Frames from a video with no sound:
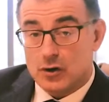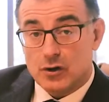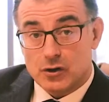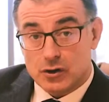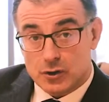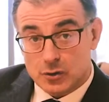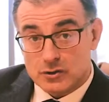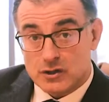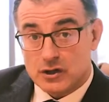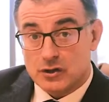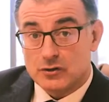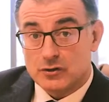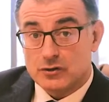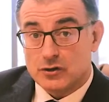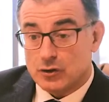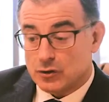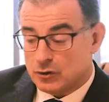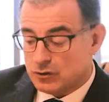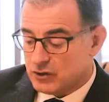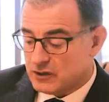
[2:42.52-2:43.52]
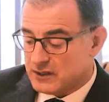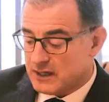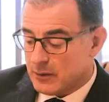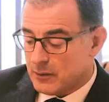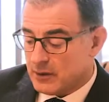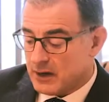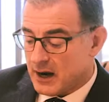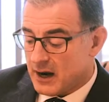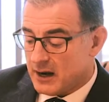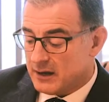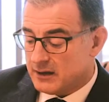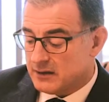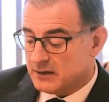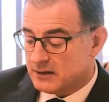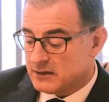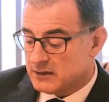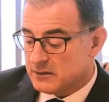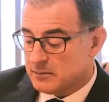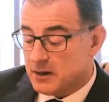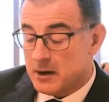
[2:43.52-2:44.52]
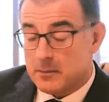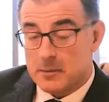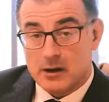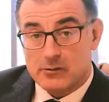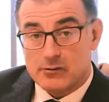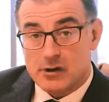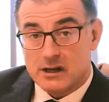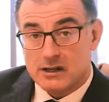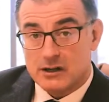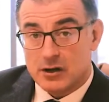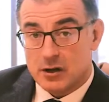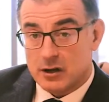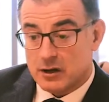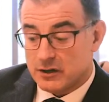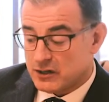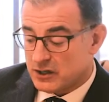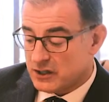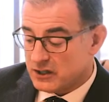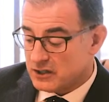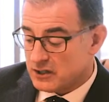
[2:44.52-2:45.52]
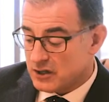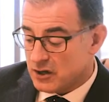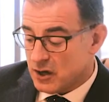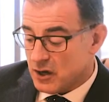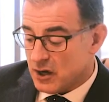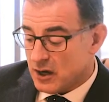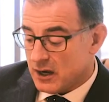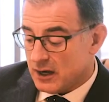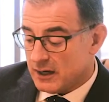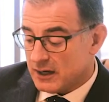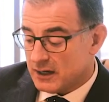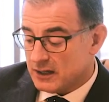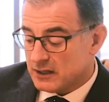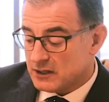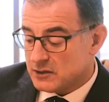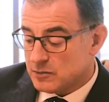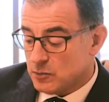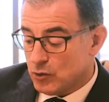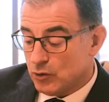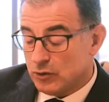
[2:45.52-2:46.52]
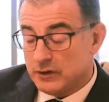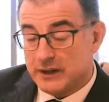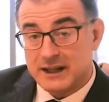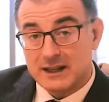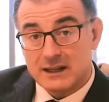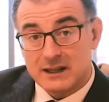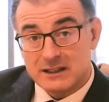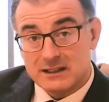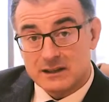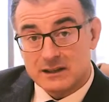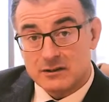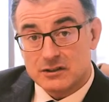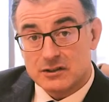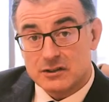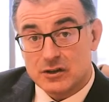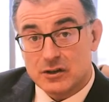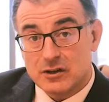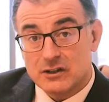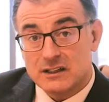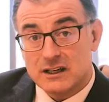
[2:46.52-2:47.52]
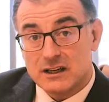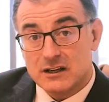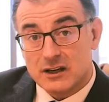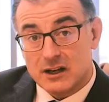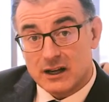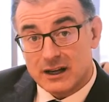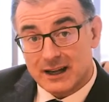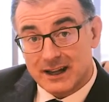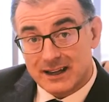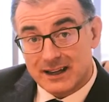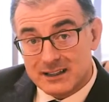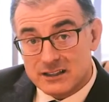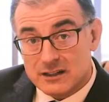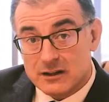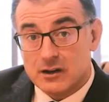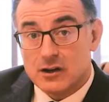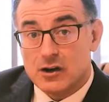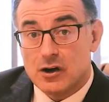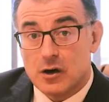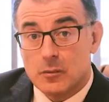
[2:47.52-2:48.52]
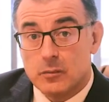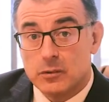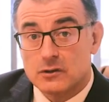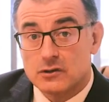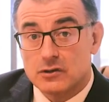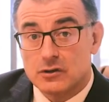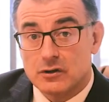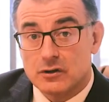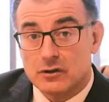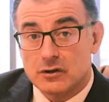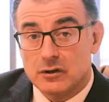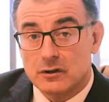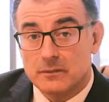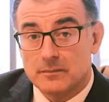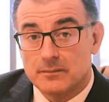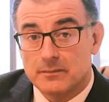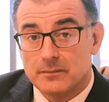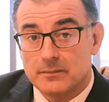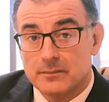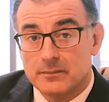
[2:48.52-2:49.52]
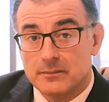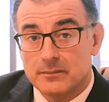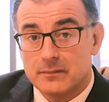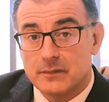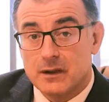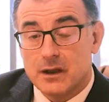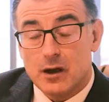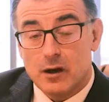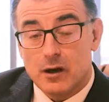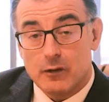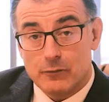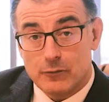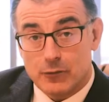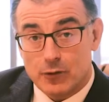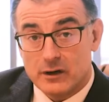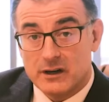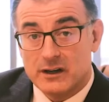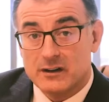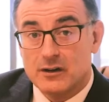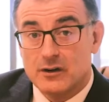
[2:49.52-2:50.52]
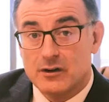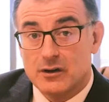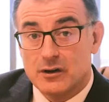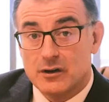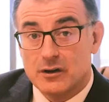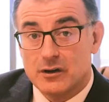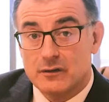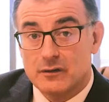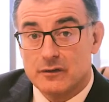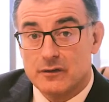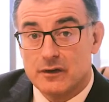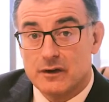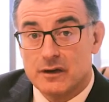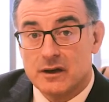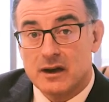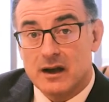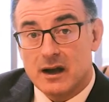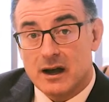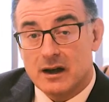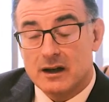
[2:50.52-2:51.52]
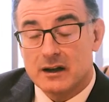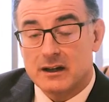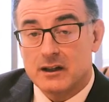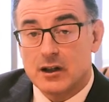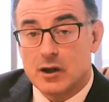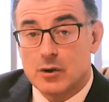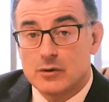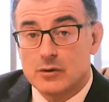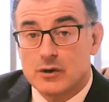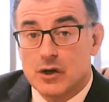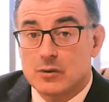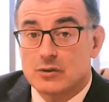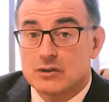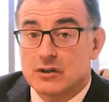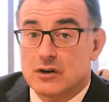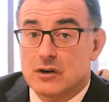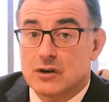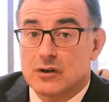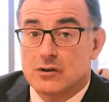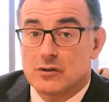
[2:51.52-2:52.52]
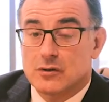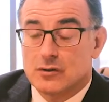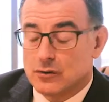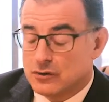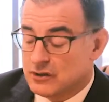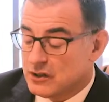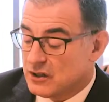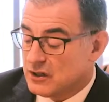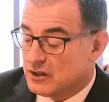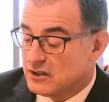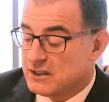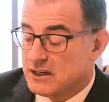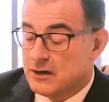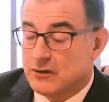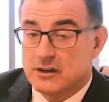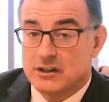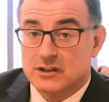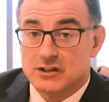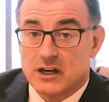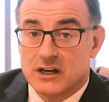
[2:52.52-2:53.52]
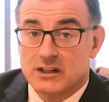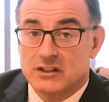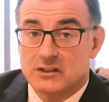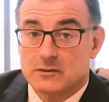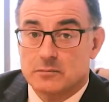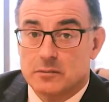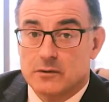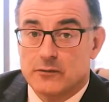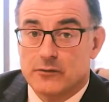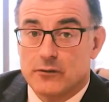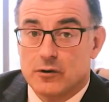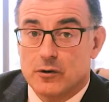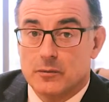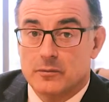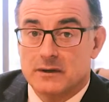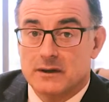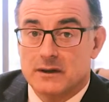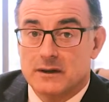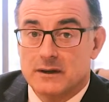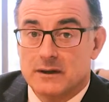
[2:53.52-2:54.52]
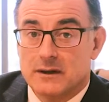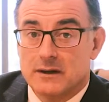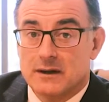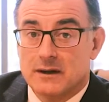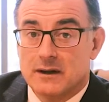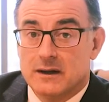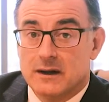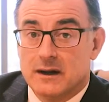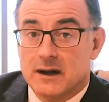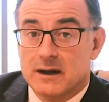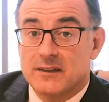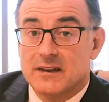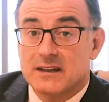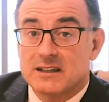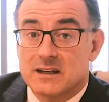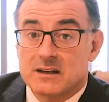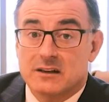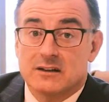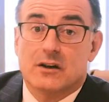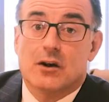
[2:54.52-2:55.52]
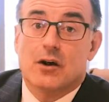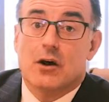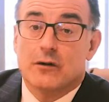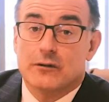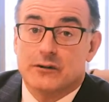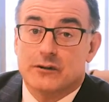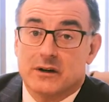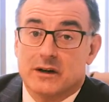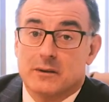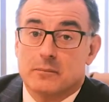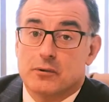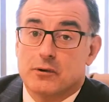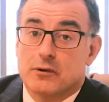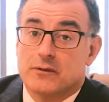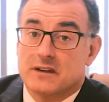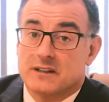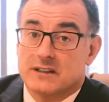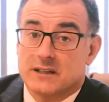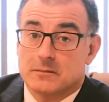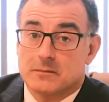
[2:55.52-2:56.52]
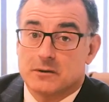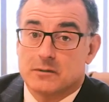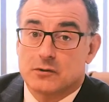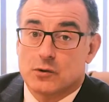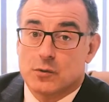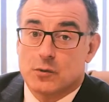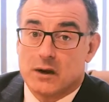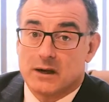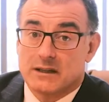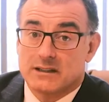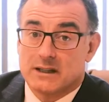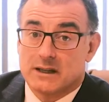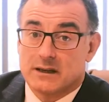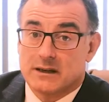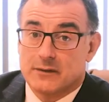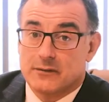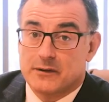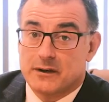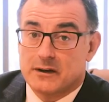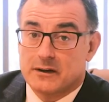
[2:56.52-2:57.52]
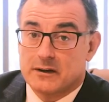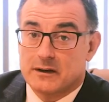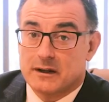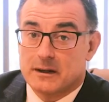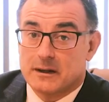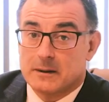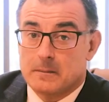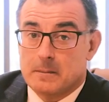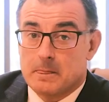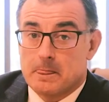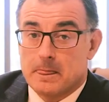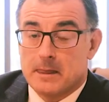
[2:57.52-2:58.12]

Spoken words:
Usually under ultrasound guidance by my radiologist, a small needle is inserted into the carpal tunnel, avoiding the nerve, and a low-dose corticosteroid injection is performed. And this can often improve the symptoms quite significantly.